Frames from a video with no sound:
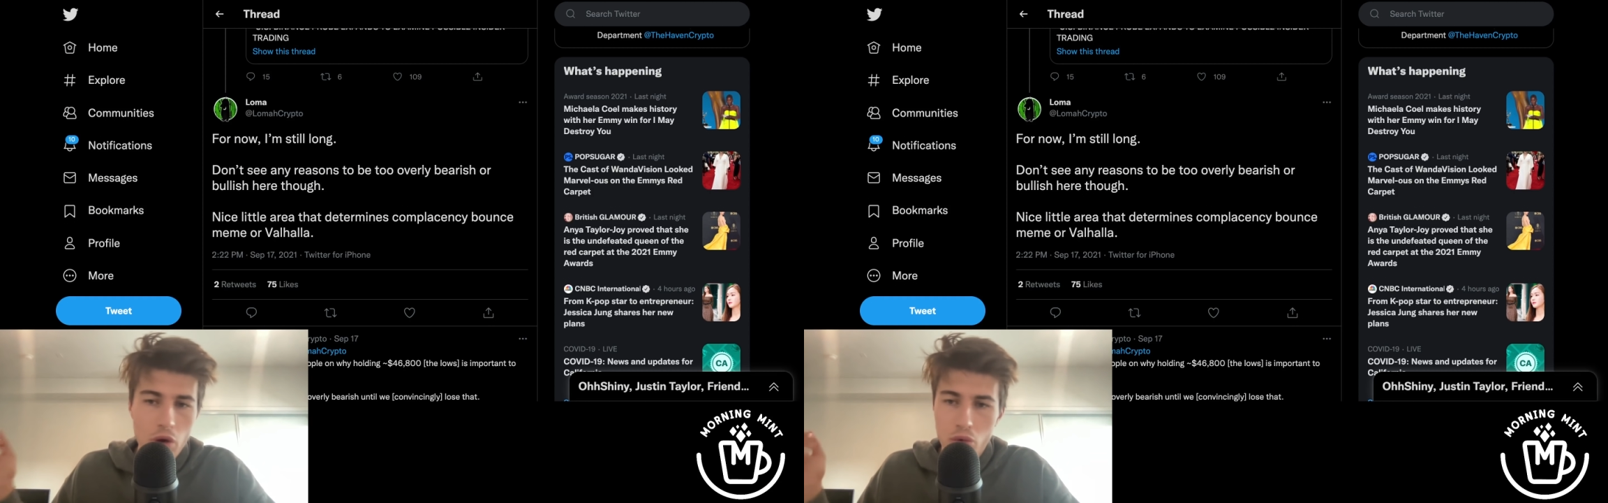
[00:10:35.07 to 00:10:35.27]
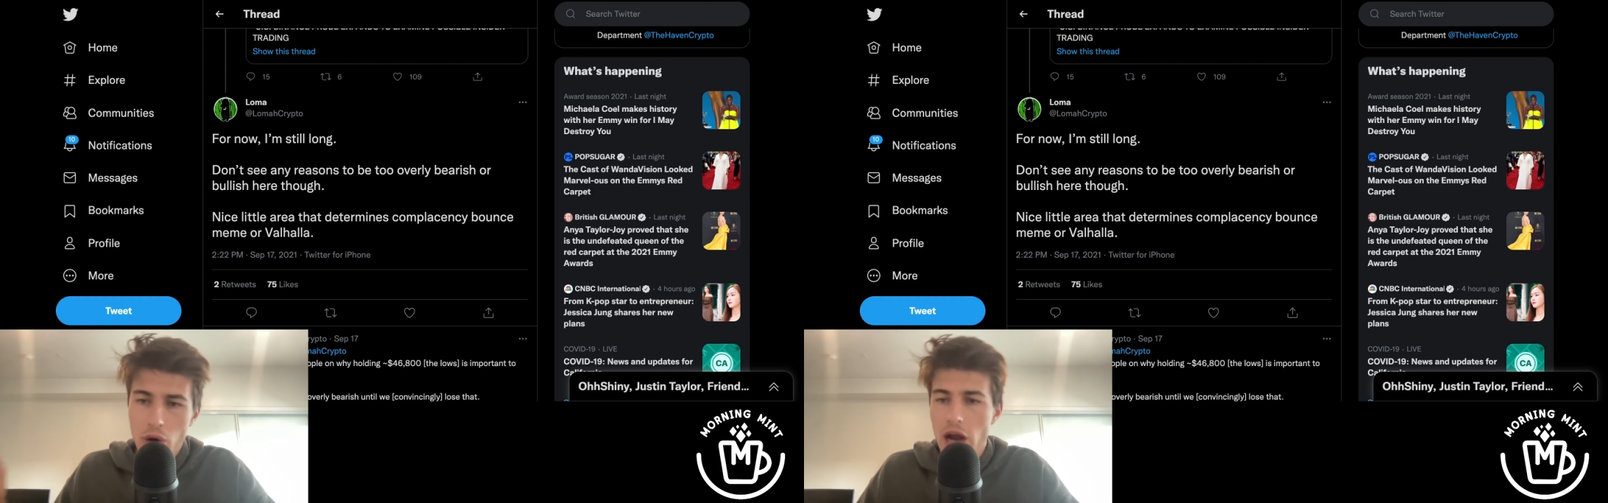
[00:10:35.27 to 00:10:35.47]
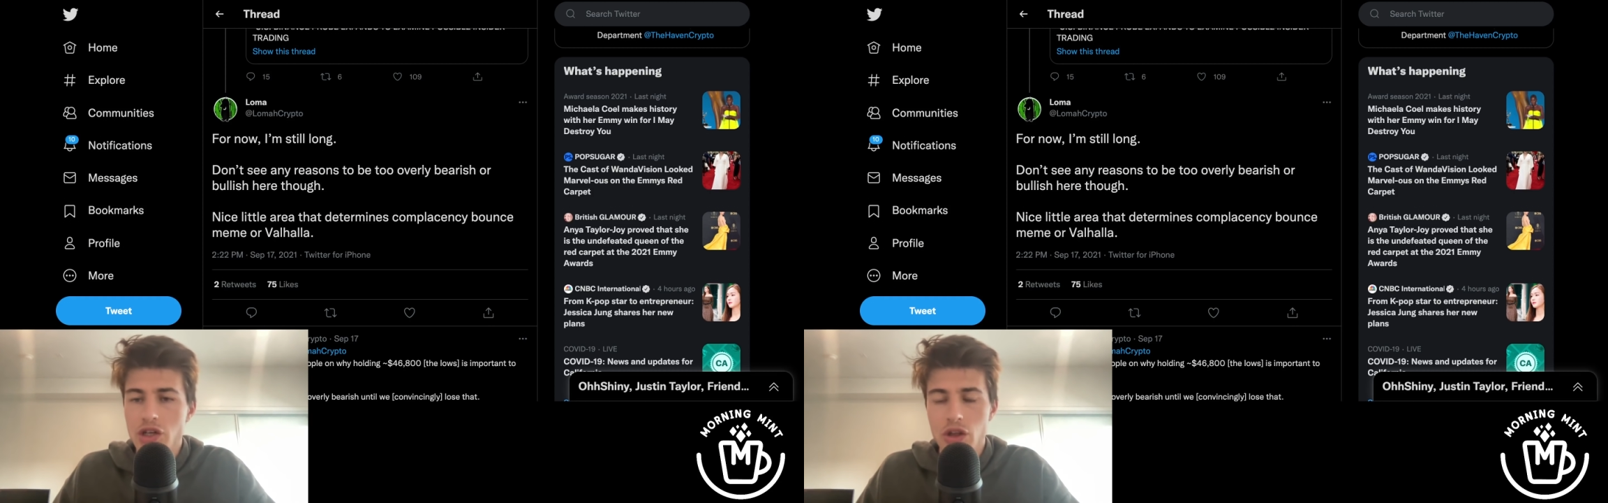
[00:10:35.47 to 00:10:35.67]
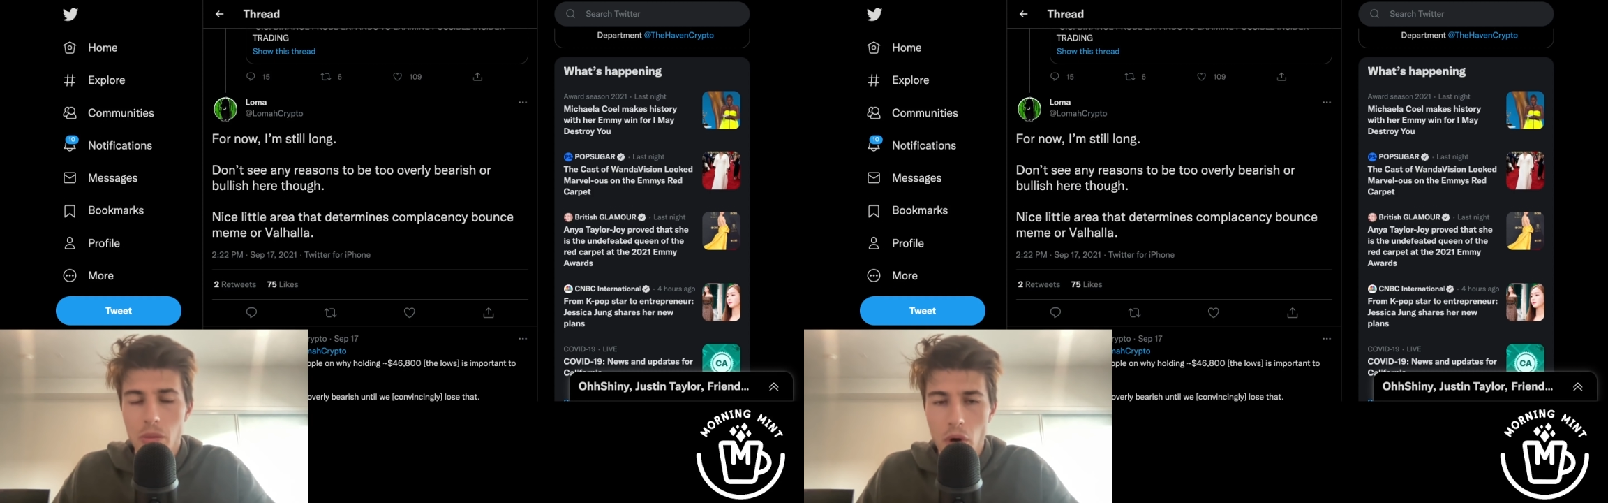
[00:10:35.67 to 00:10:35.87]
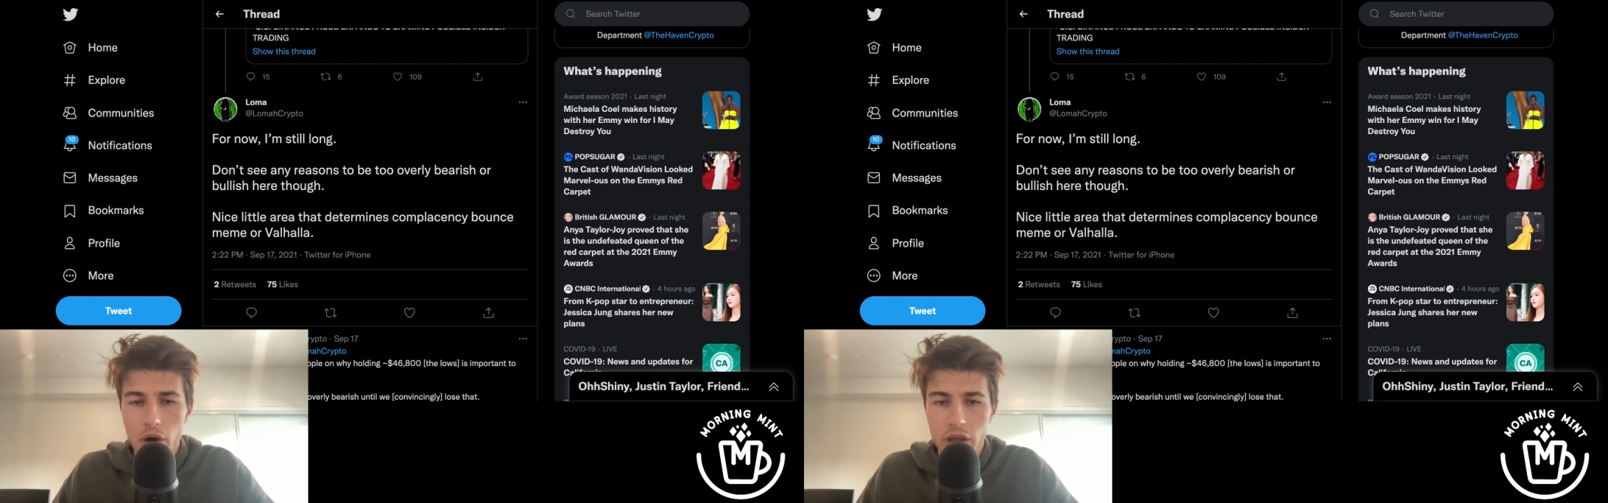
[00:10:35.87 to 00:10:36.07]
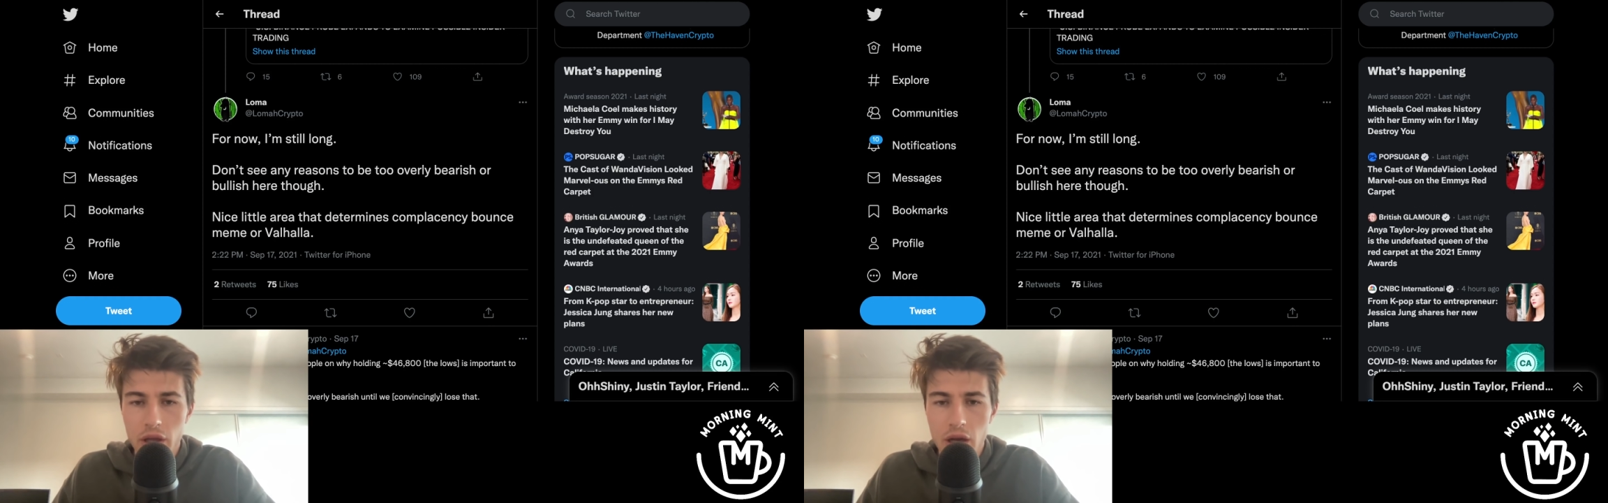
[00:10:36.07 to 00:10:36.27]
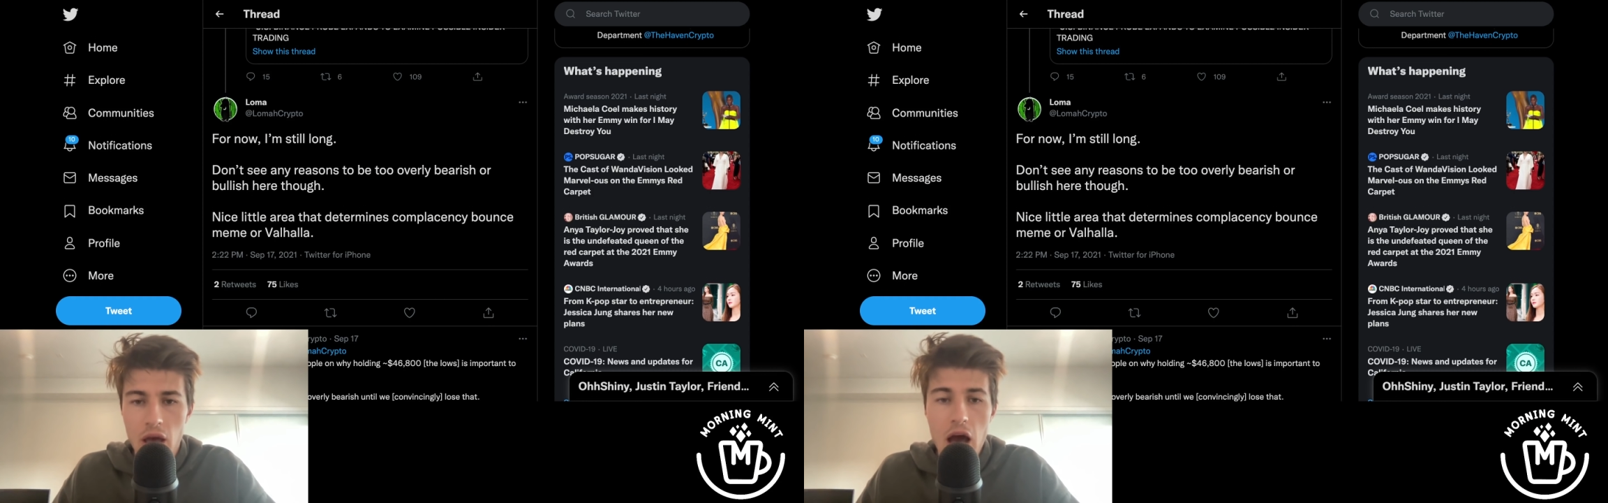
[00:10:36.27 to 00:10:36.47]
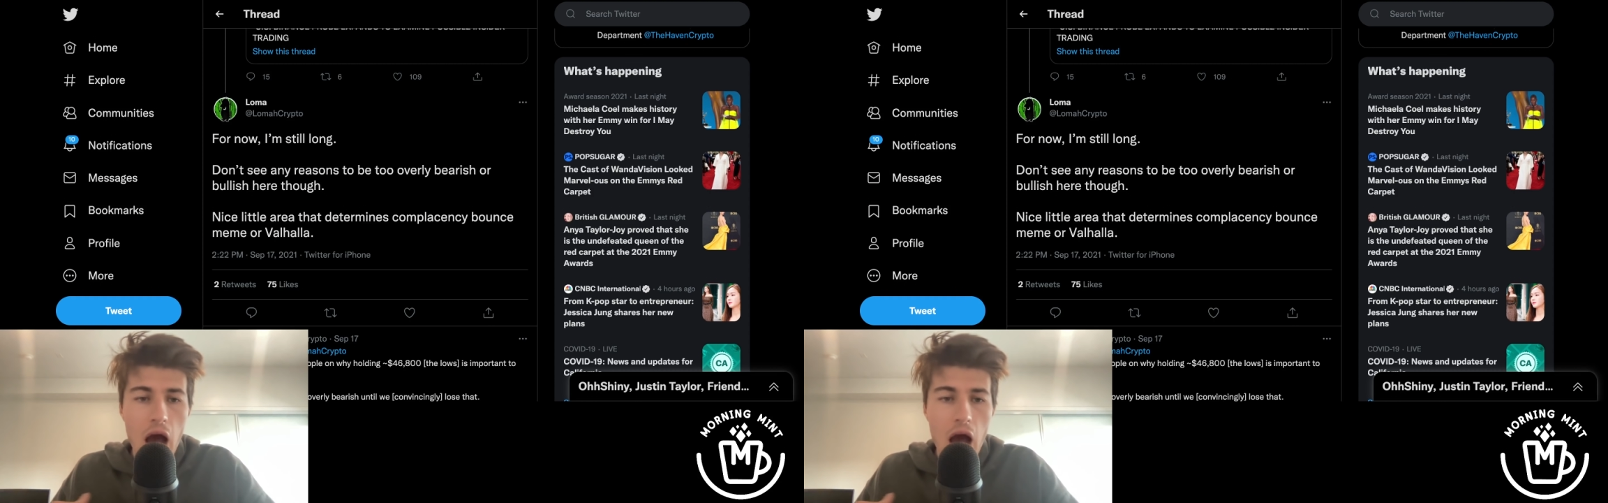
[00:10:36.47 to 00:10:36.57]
crash in the market,